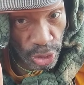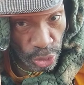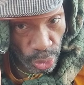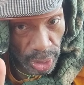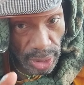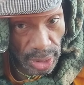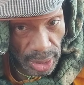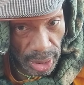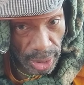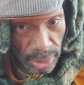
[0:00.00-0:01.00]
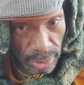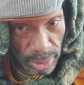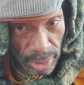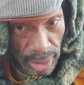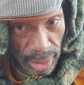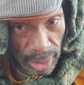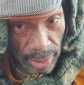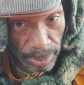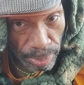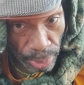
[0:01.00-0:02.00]
you can still
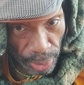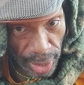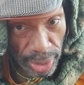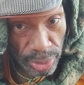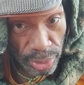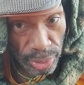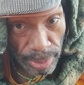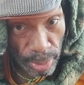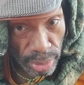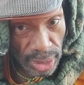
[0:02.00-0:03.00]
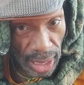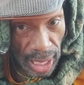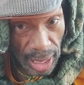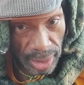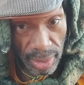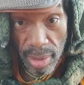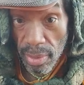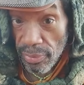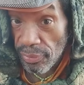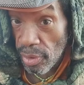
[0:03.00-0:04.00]
pray to the Most High
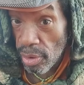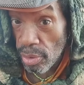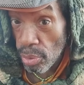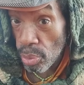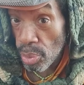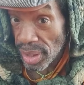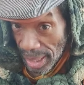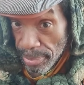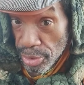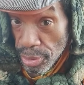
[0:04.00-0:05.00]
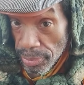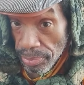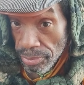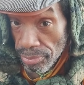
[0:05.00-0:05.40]
for redemption,